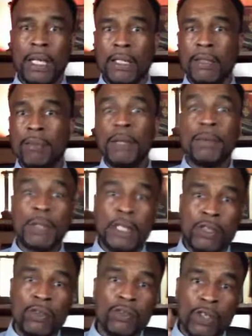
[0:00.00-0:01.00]
And the people
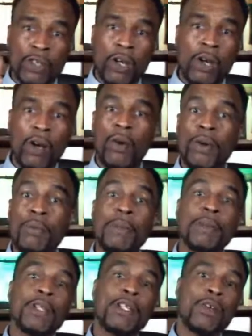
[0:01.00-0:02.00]
that knows the law and
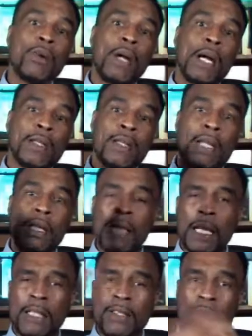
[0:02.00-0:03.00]
people that know how to
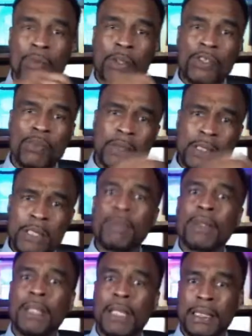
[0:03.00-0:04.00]
not so much
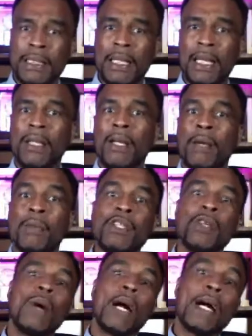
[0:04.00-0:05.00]
manipulate that, but
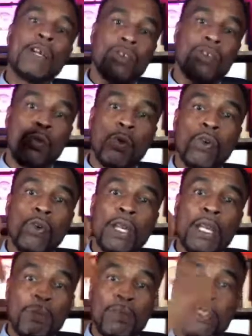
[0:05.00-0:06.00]
know how to work
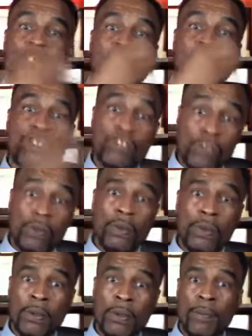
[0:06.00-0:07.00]
and protect you.
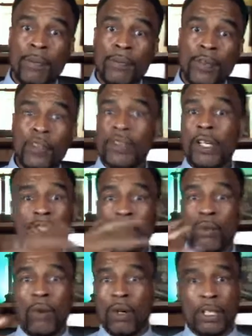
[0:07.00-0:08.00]
Just like
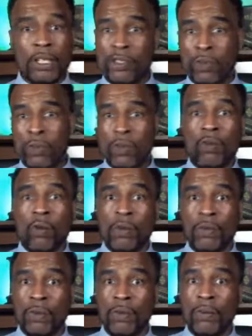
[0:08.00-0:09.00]
you walking into a
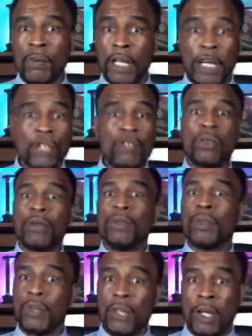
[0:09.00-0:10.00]
courtroom and you don't
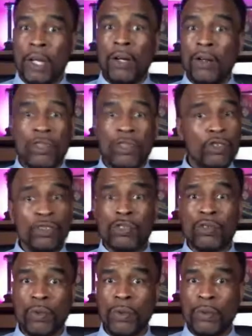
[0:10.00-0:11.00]
know the law, you're
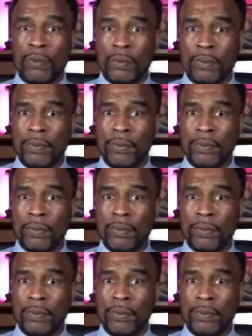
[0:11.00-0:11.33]
screwed,